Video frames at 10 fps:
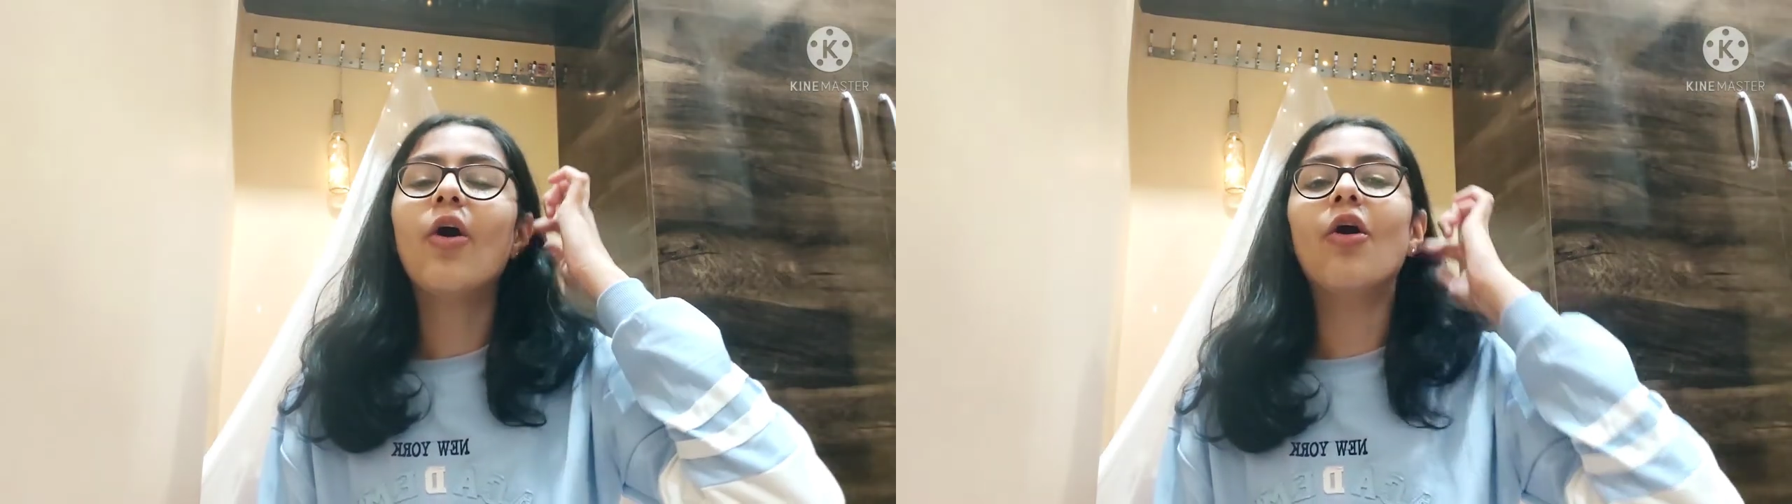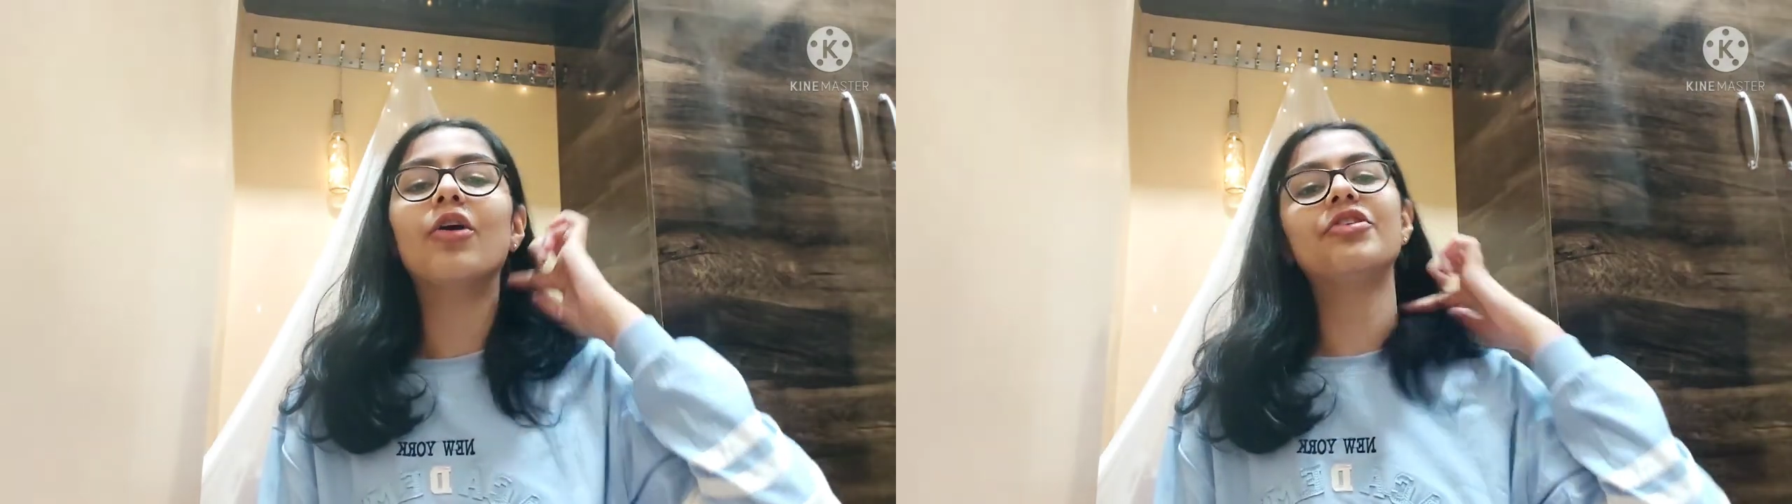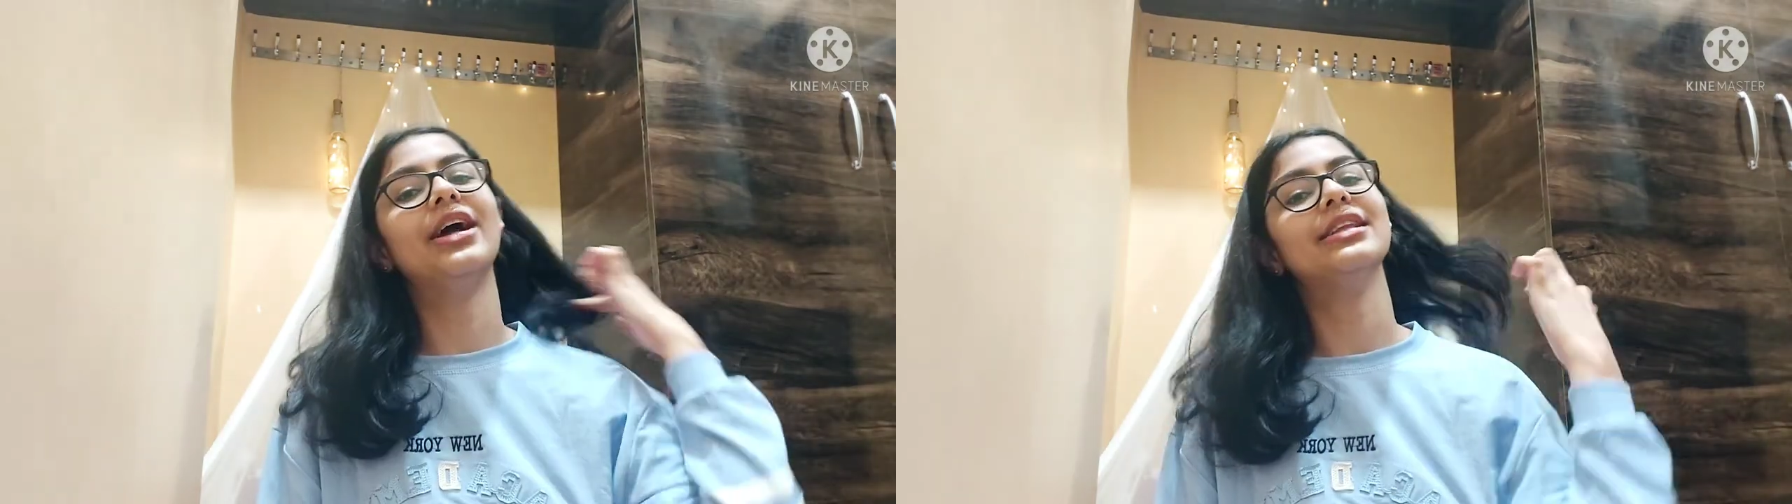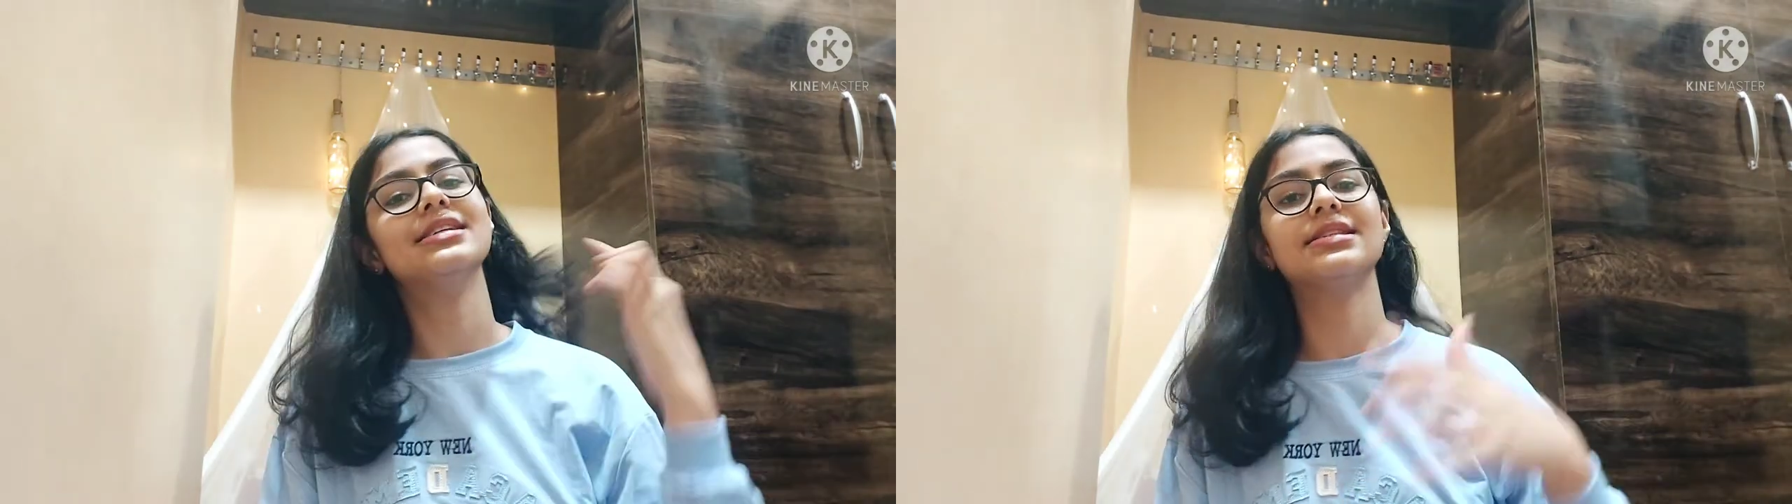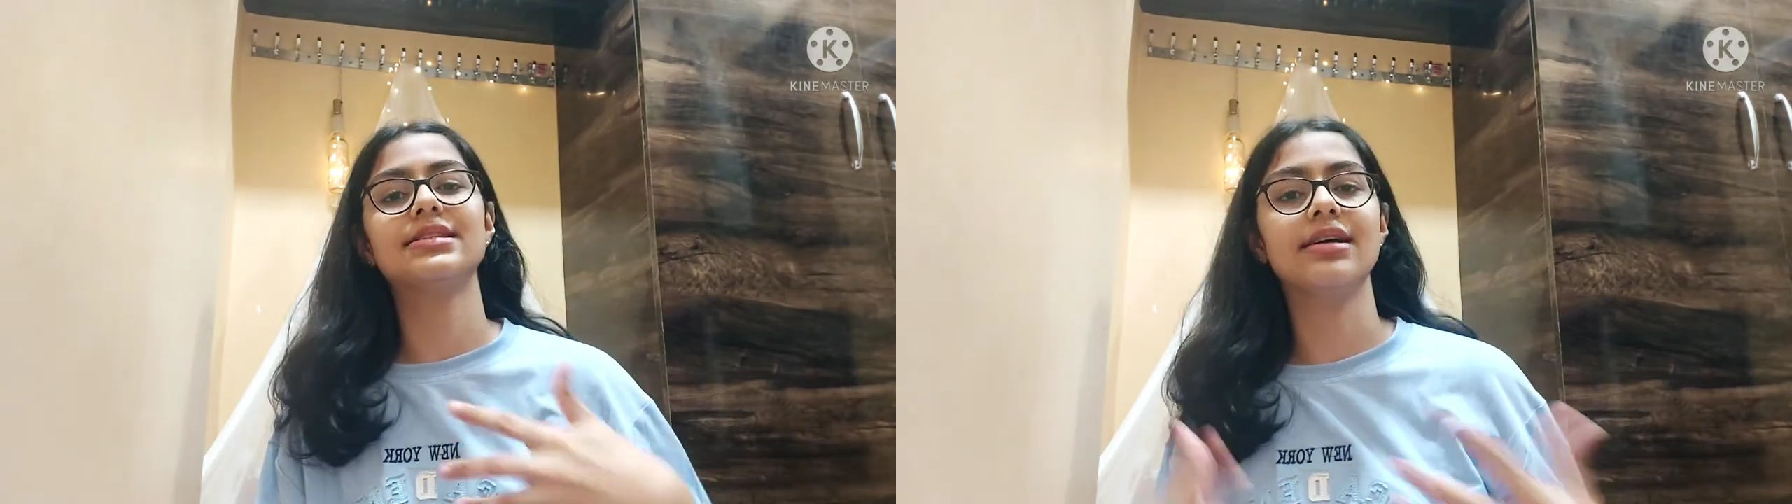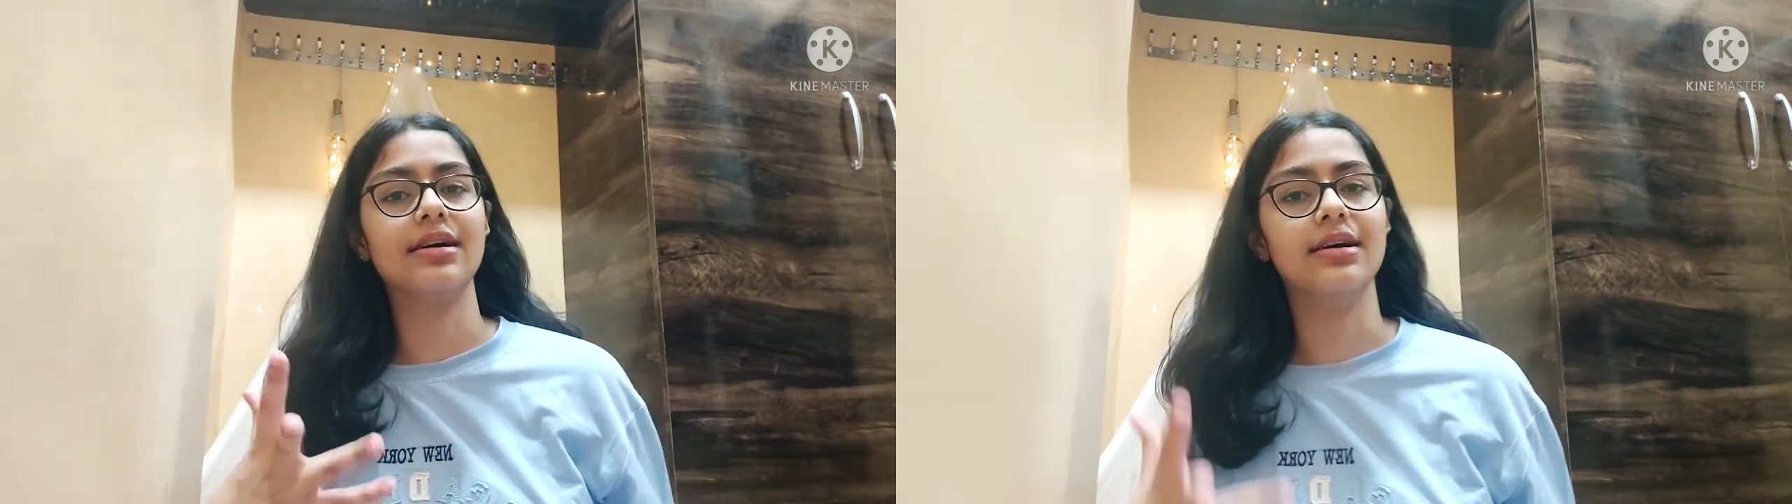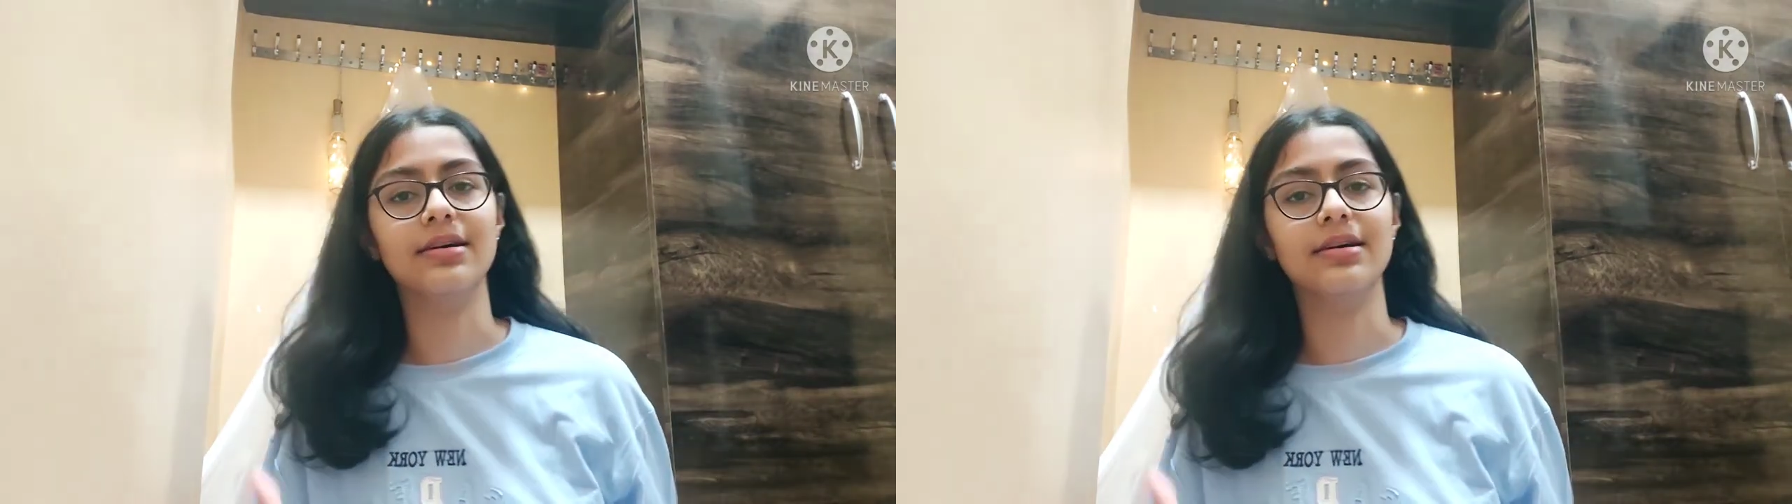or try this